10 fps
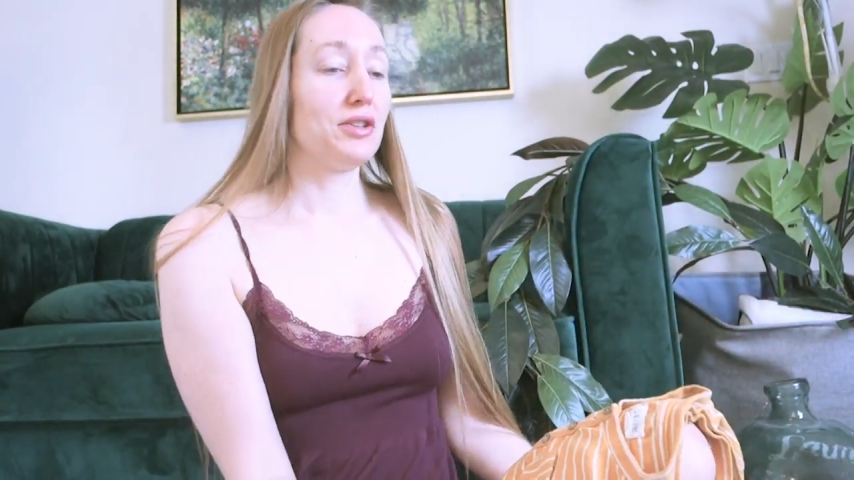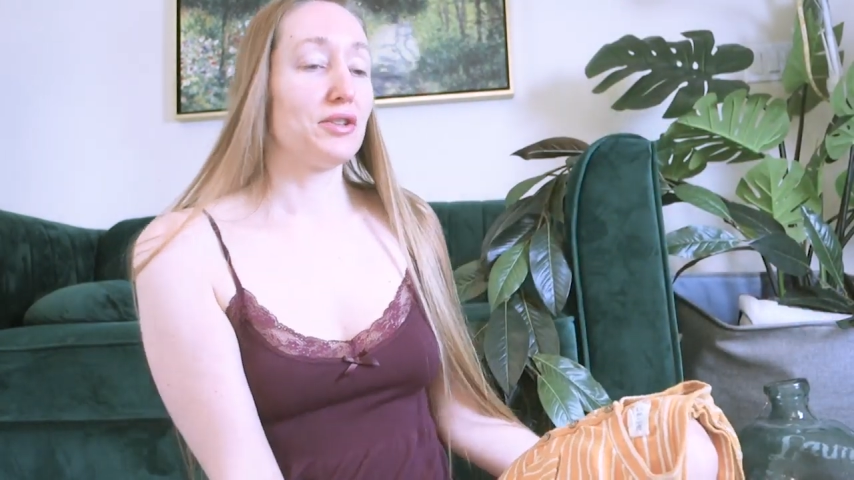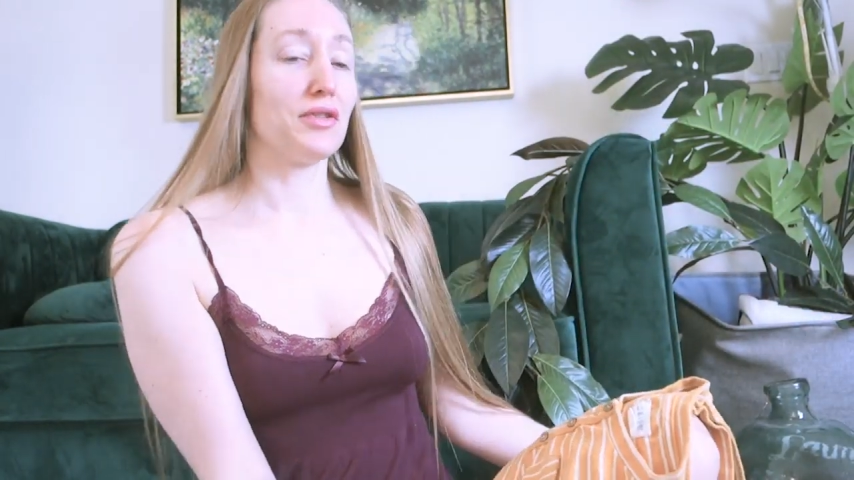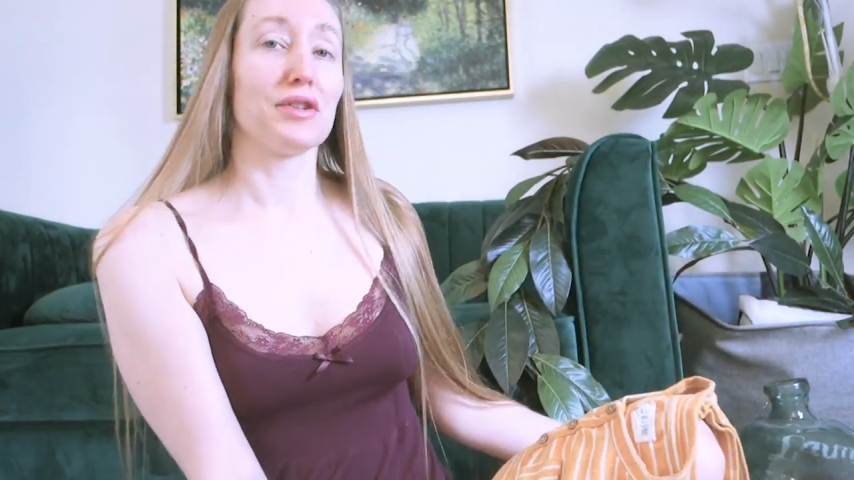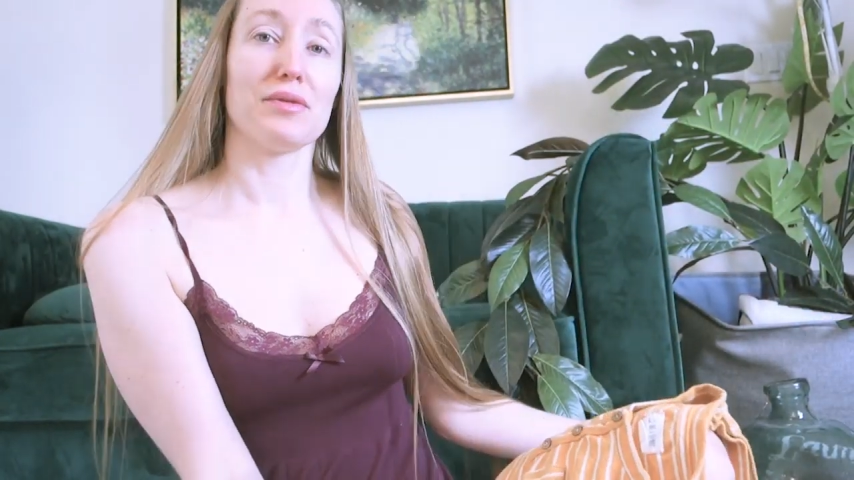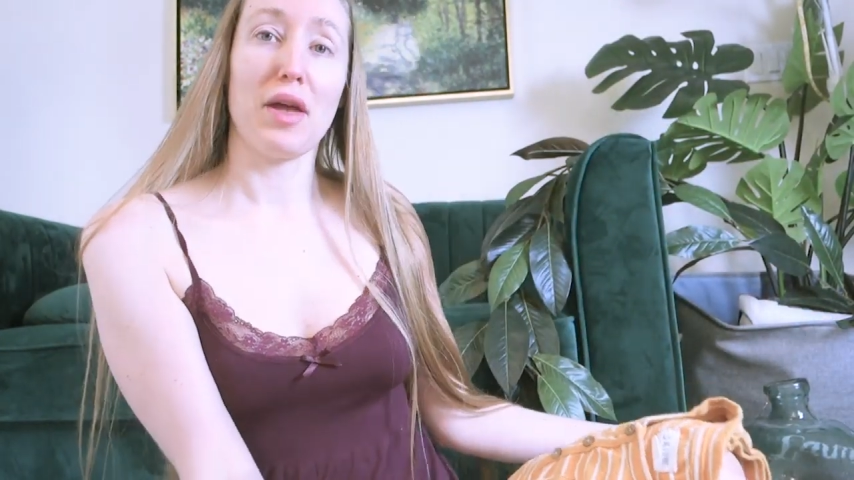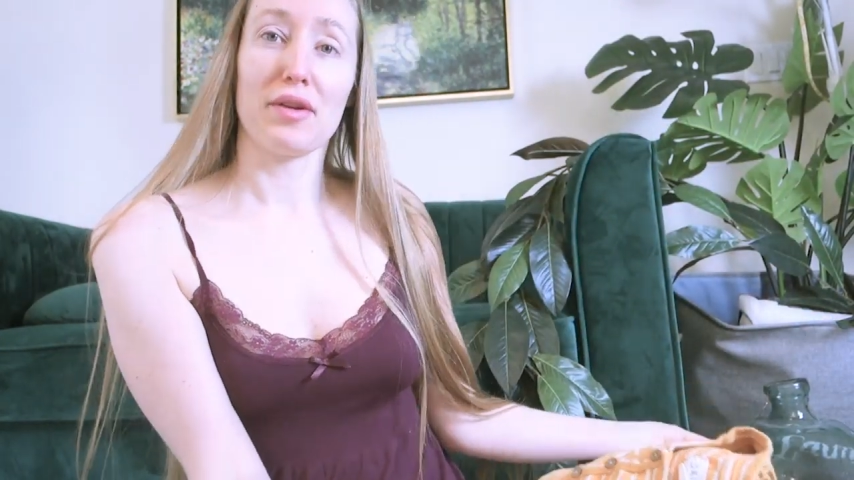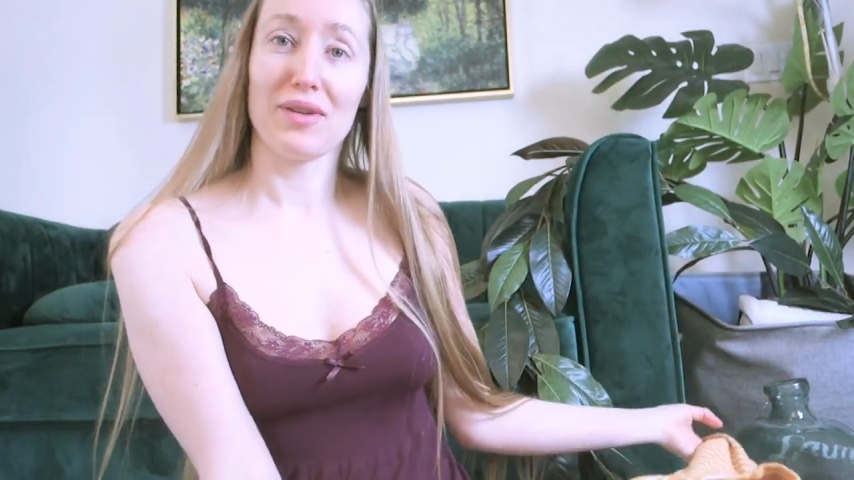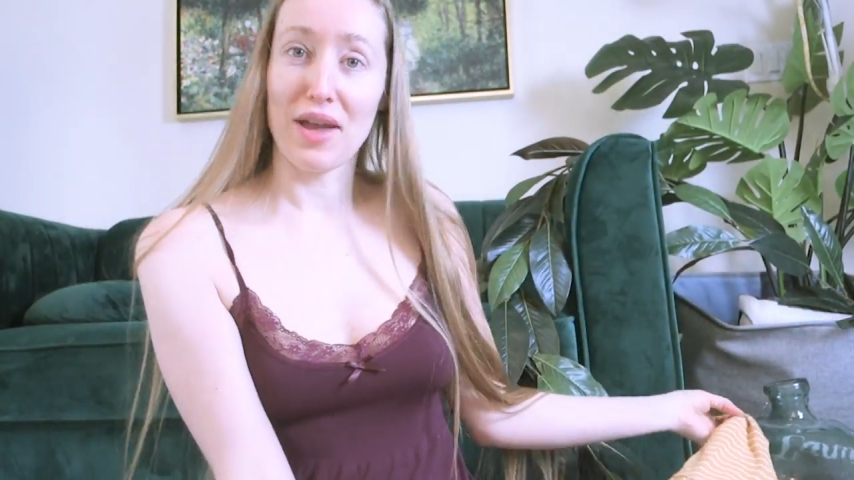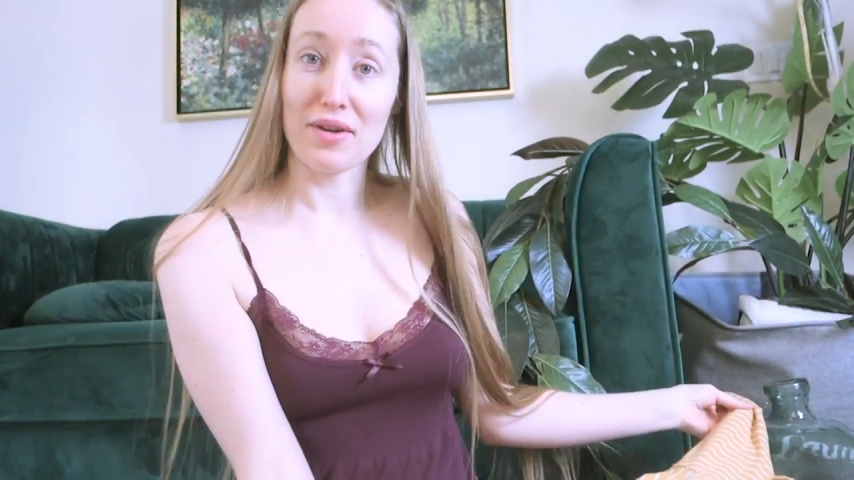just feels
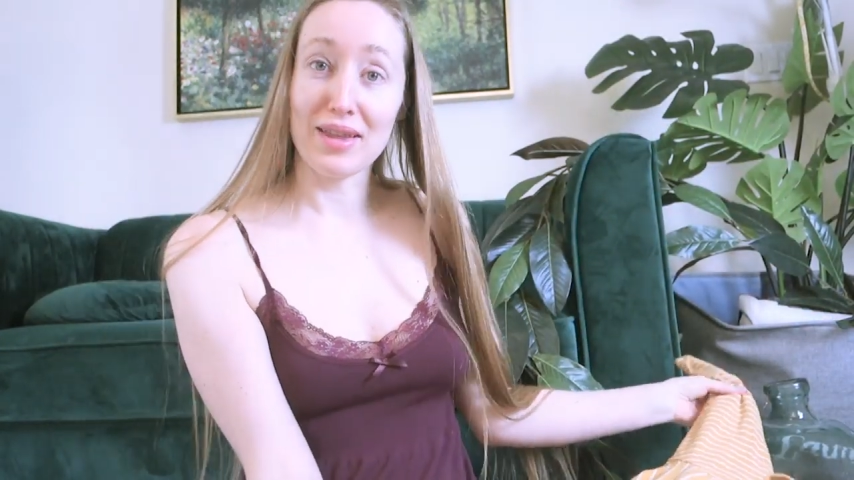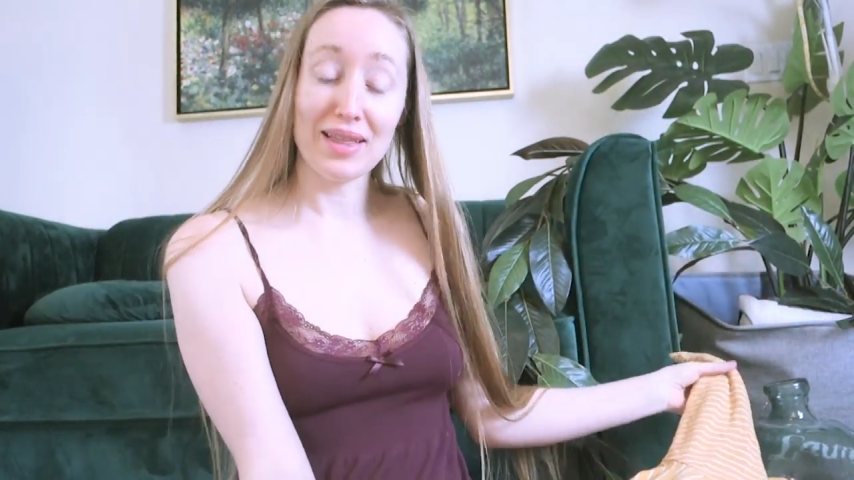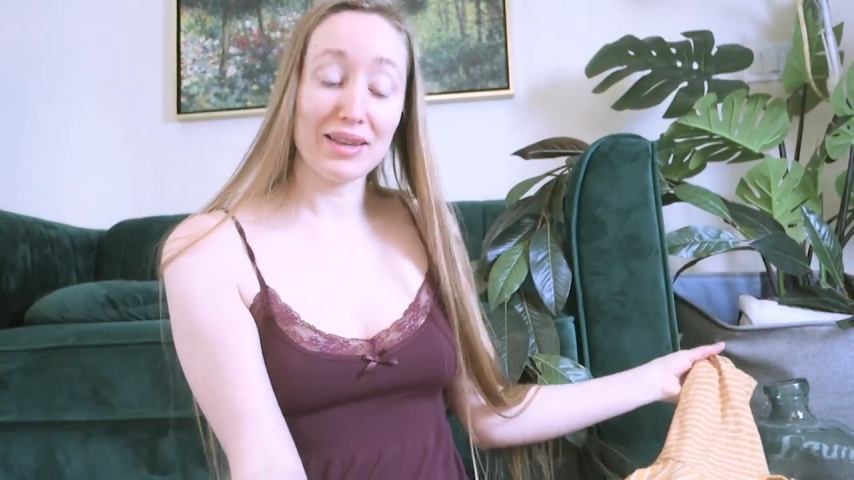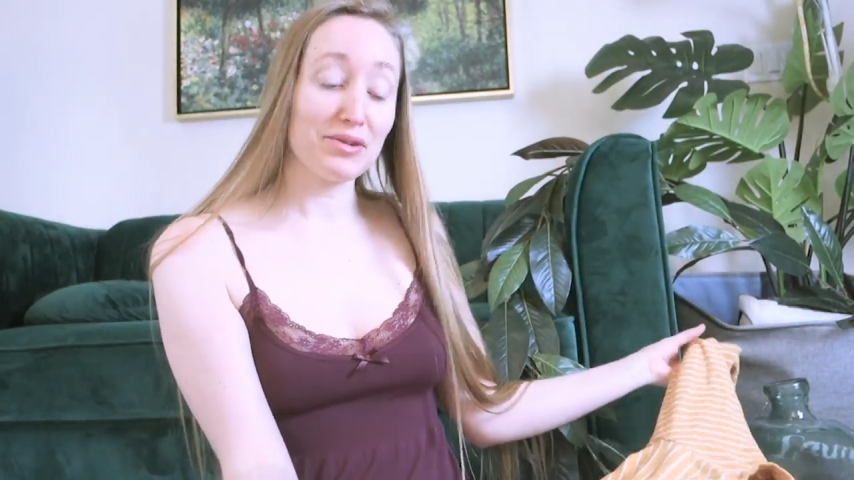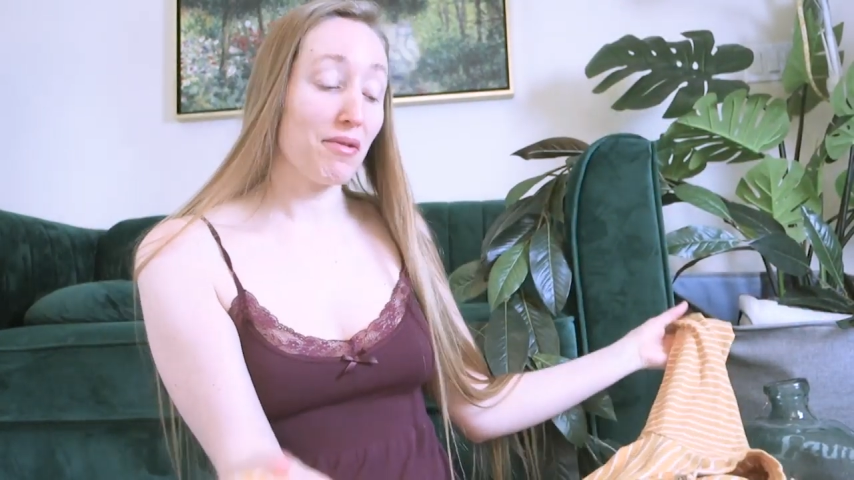rather endless.